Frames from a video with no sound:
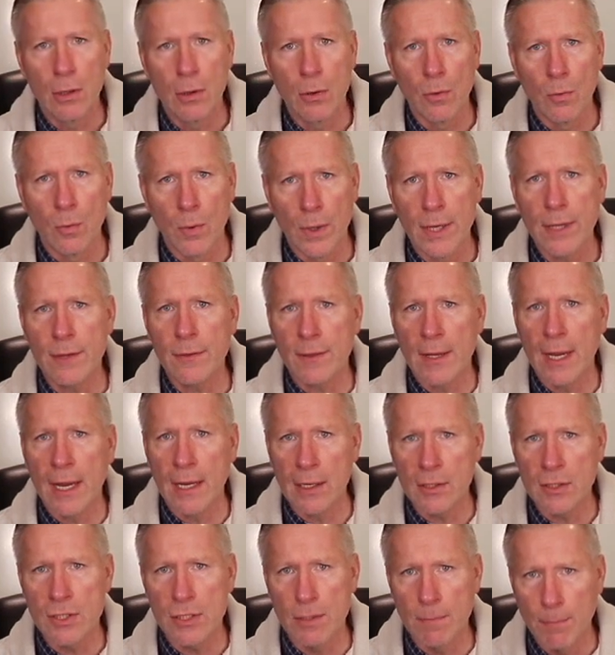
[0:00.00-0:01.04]
with
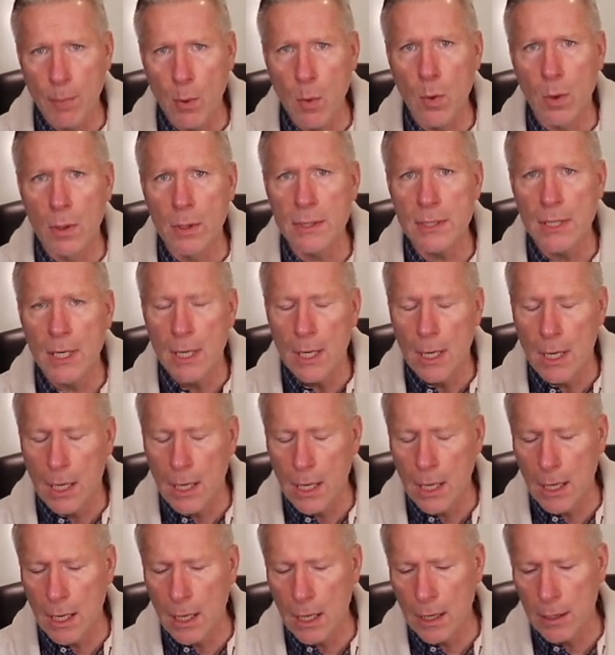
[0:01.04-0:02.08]
and support
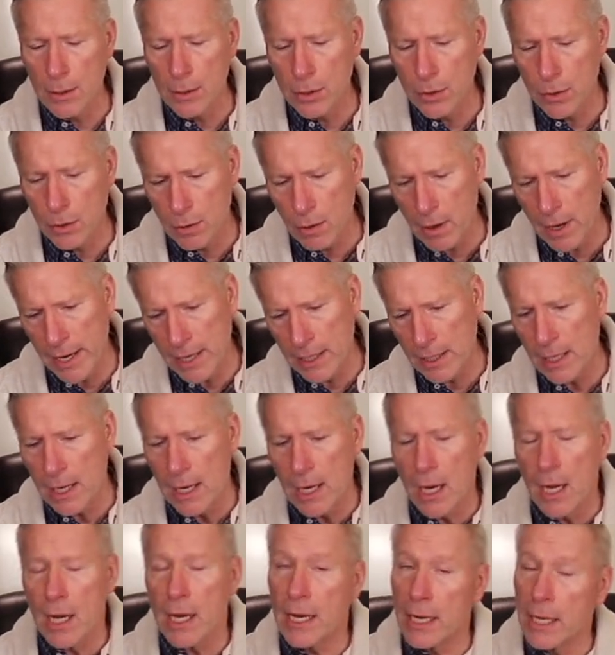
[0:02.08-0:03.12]
uh, Ukraine.
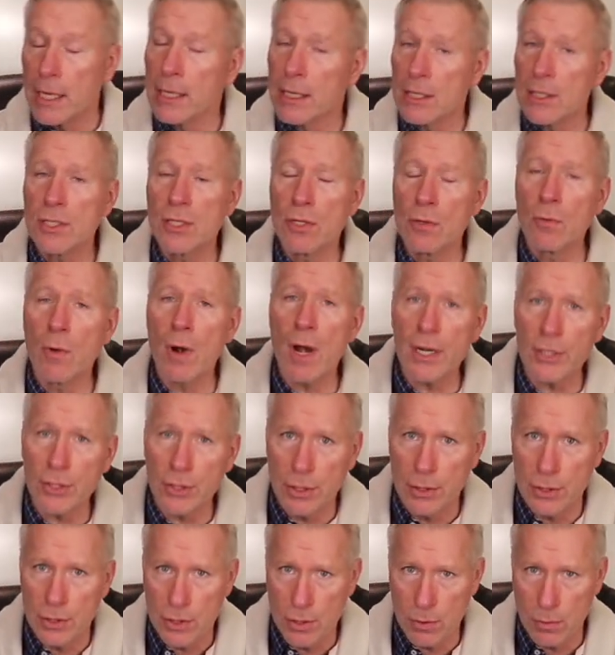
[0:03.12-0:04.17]
It is the
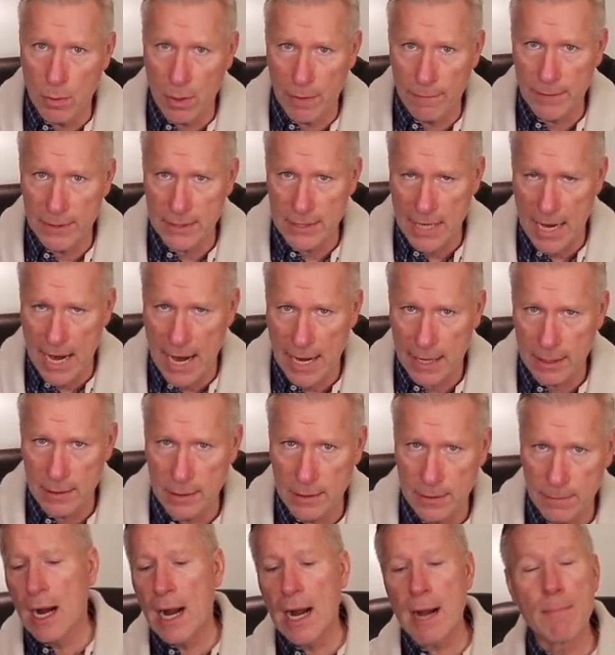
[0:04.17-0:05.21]
Russians who have
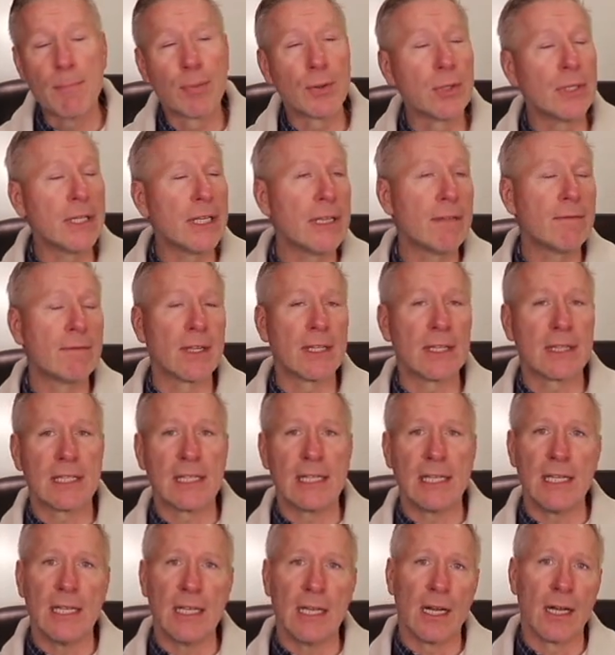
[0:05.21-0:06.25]
attacked. I believe that
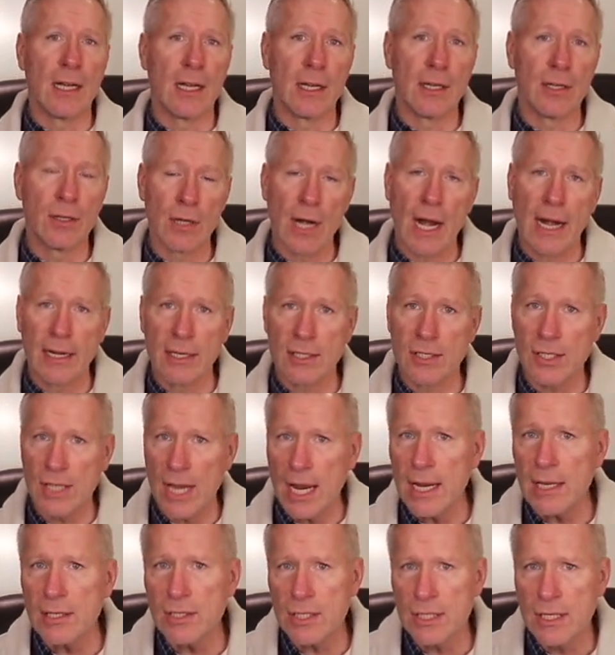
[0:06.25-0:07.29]
the uh, United
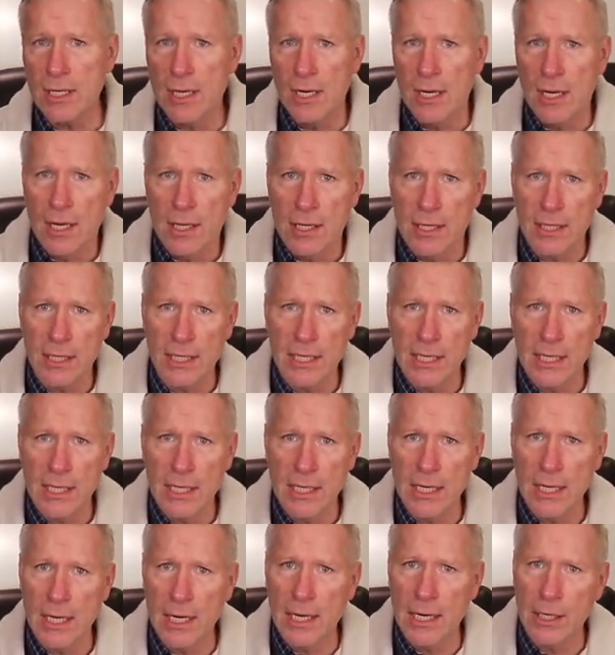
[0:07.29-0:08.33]
States,
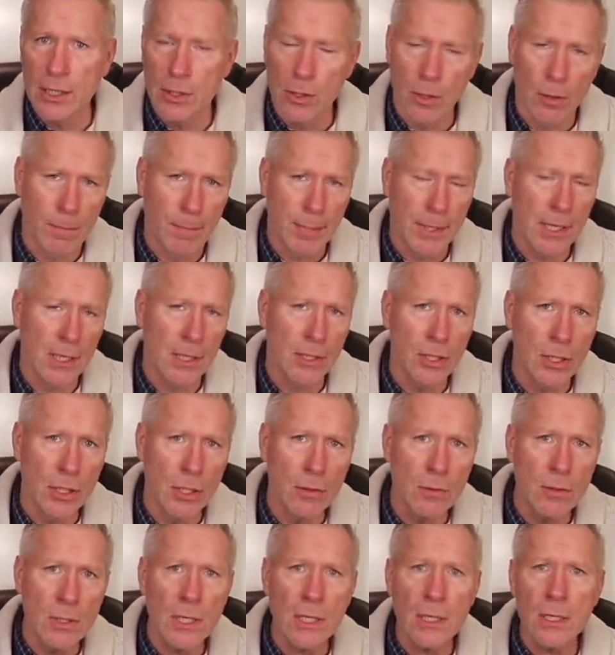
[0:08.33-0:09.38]
the European
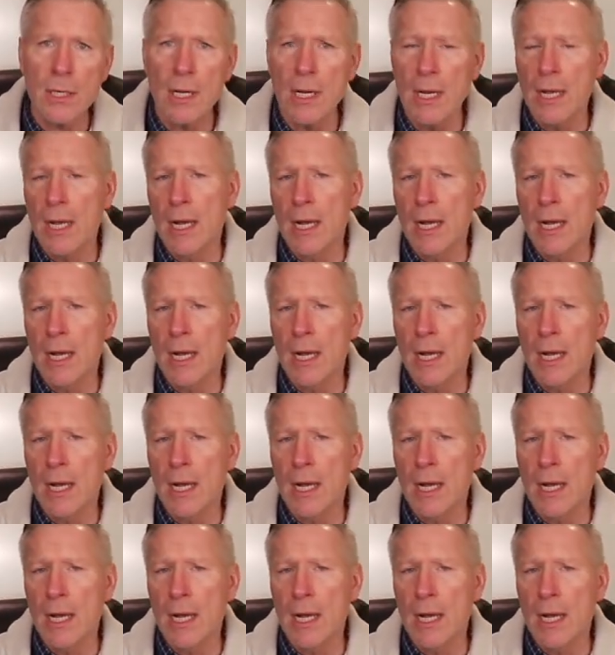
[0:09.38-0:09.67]
Union,